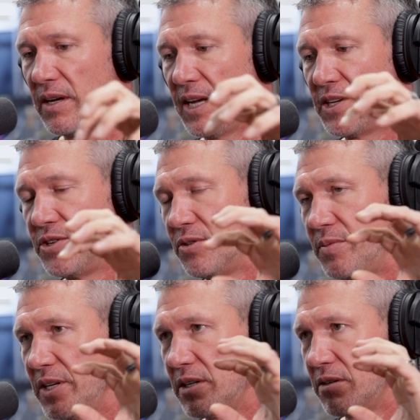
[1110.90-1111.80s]
and you would
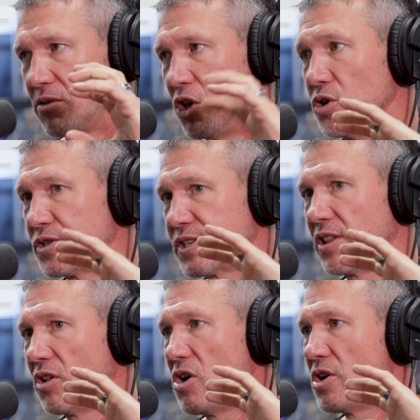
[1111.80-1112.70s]
be close to
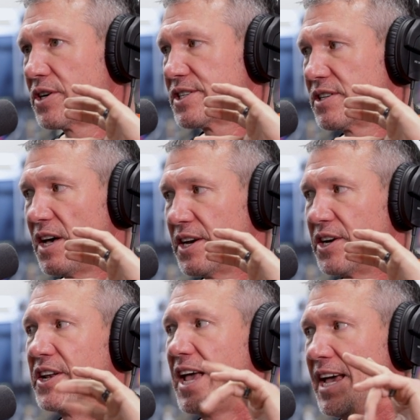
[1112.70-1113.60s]
the longest slot
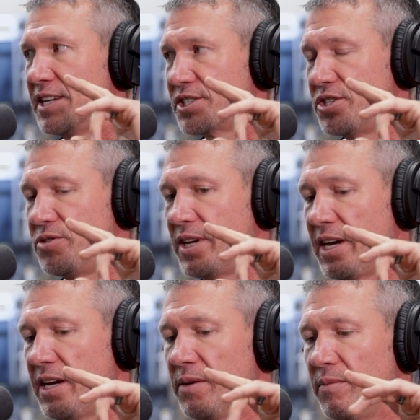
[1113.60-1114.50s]
on an S two
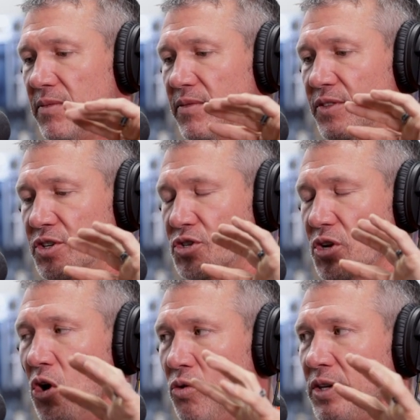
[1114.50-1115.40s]
cam, there's
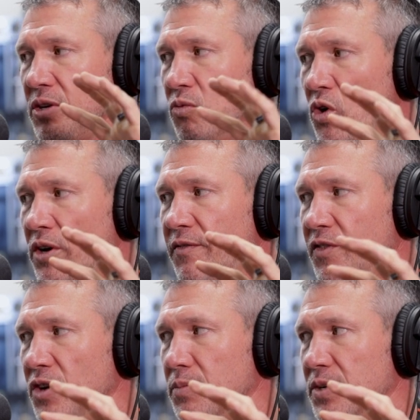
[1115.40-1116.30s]
only one
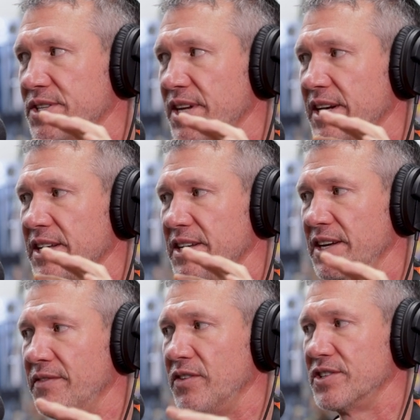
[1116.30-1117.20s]
foot per second
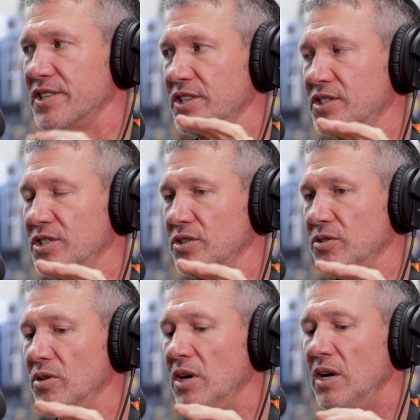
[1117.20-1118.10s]
difference in the
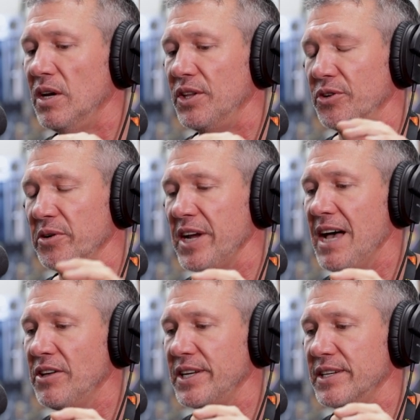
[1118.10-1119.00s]
two. The
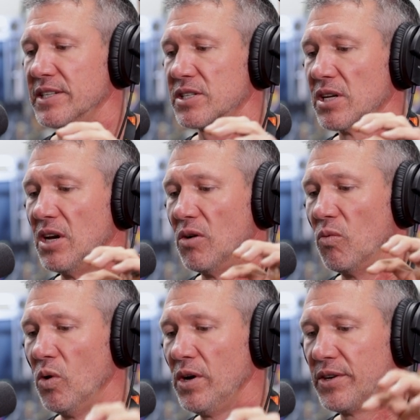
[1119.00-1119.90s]
reality is,
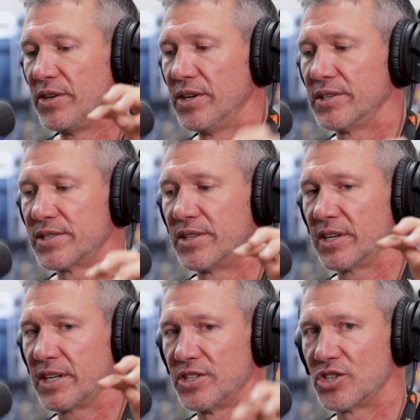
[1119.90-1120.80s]
what does
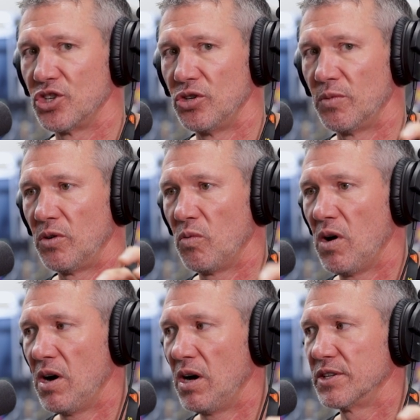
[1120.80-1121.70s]
the consumer
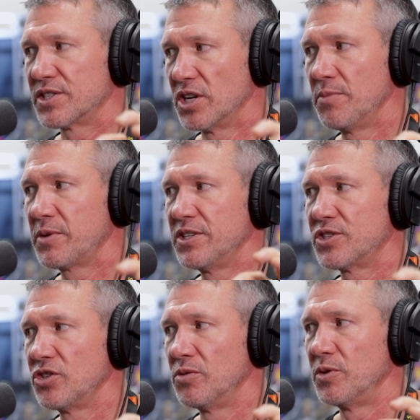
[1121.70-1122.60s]
want? Some
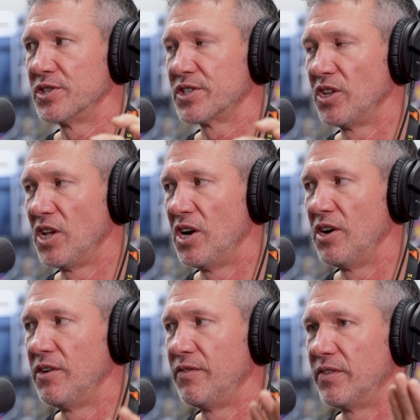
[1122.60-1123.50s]
consumers
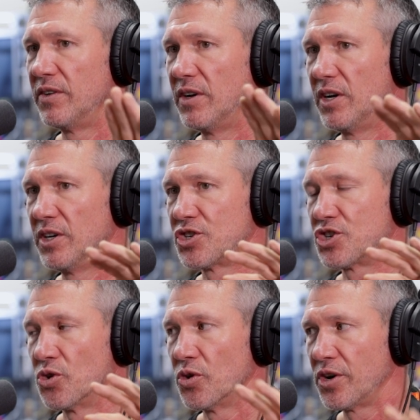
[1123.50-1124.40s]
love a
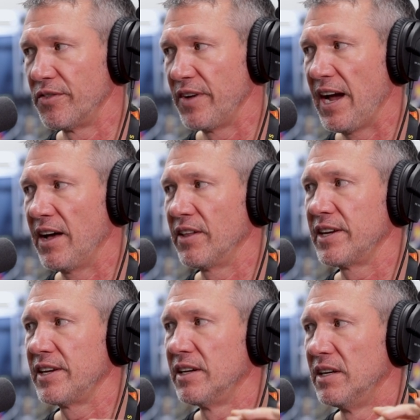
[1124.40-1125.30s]
shorter
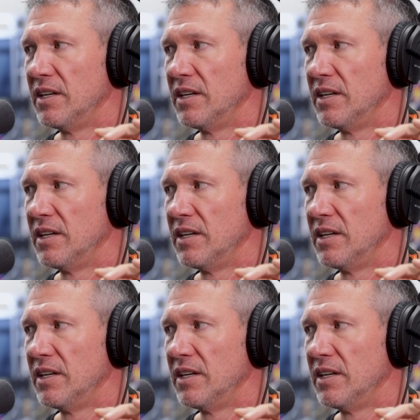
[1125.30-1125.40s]
valley,